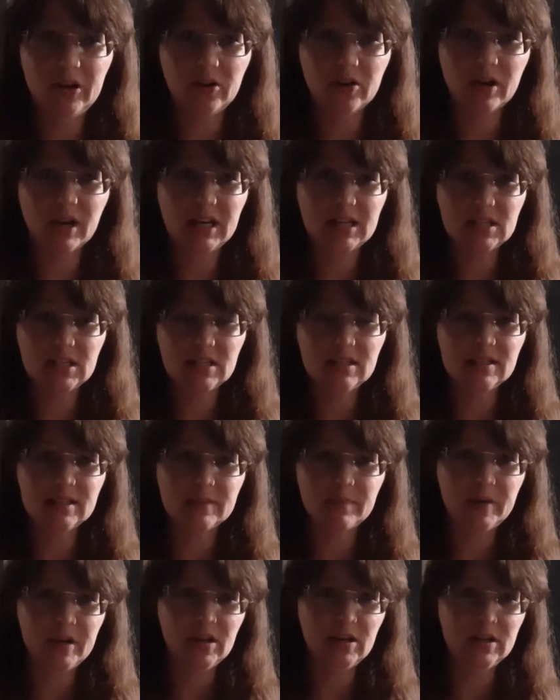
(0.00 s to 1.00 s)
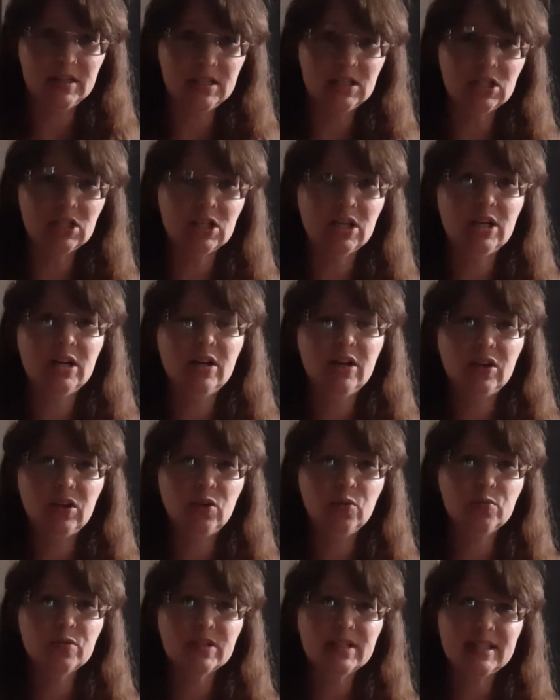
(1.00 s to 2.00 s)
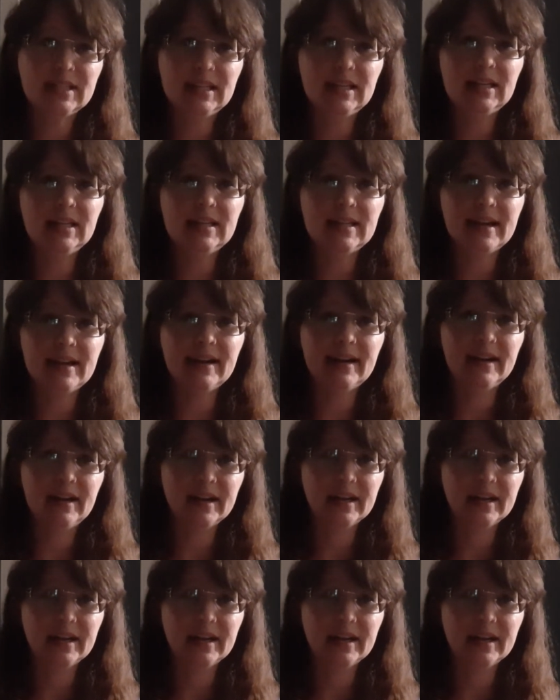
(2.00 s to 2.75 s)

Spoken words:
your kitchen sponge, you will see that,